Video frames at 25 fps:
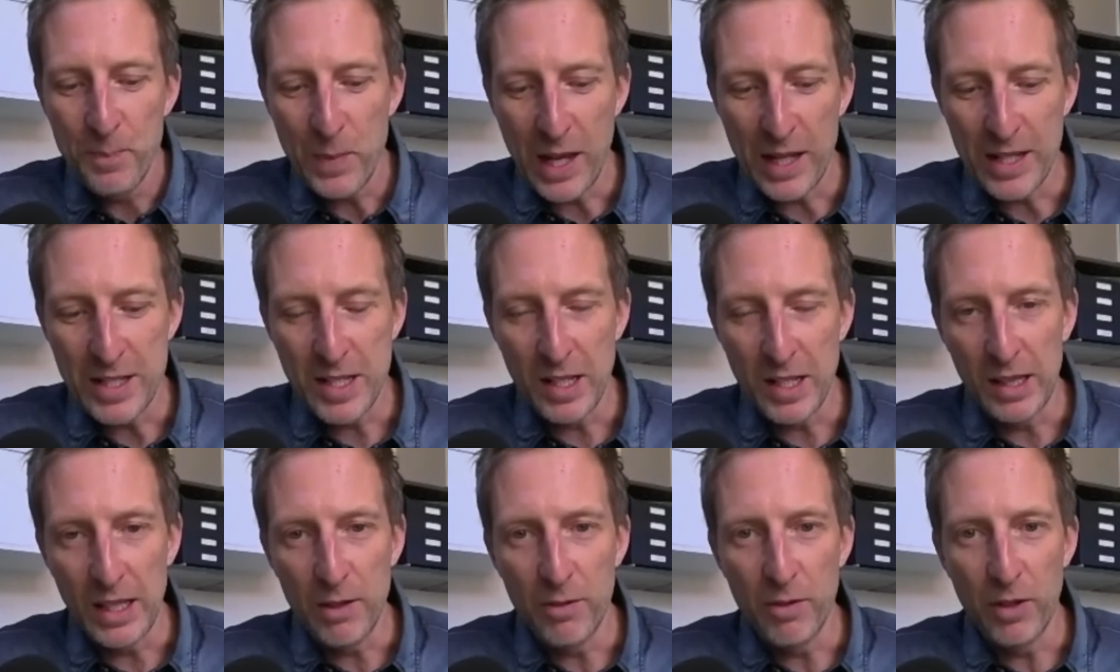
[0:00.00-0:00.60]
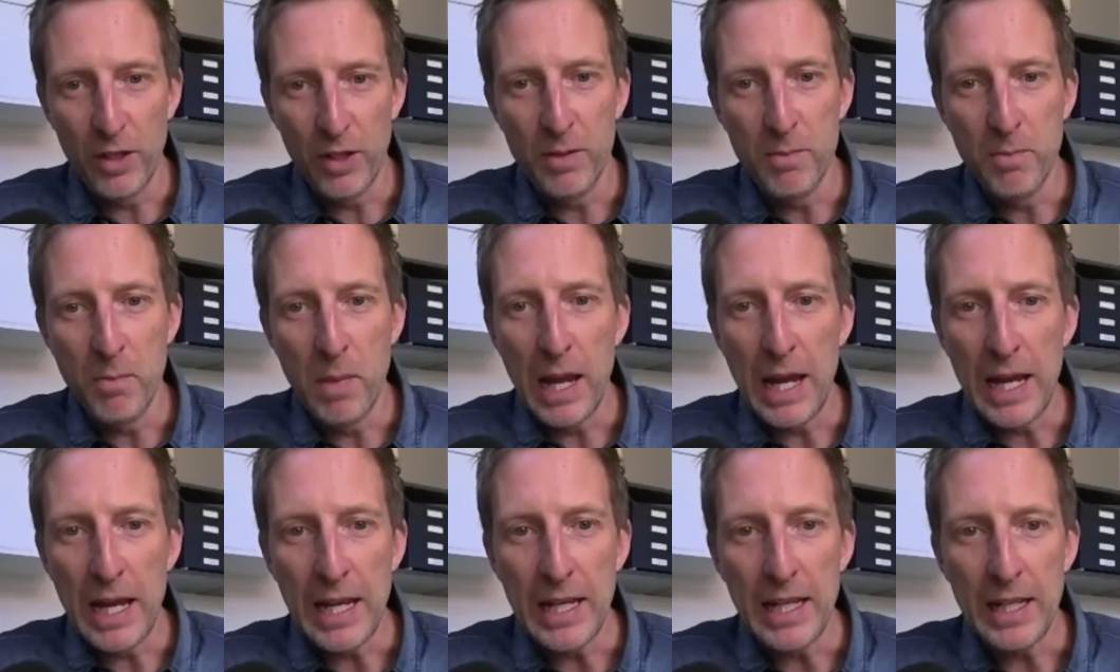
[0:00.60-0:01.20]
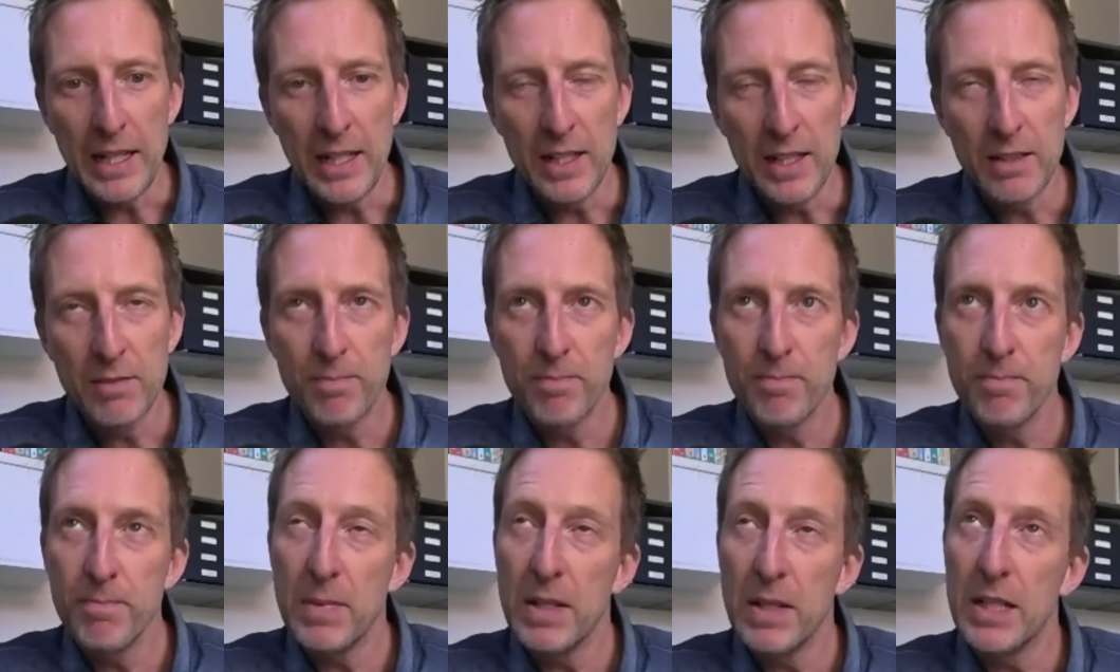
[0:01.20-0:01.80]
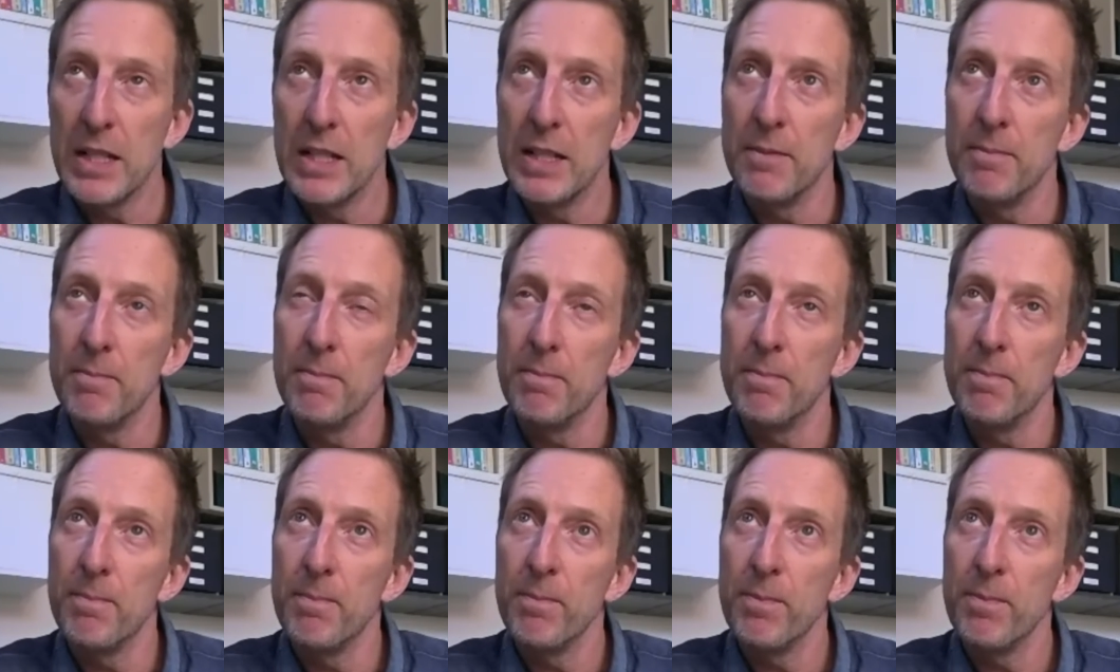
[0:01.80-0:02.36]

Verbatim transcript: it delivered me um,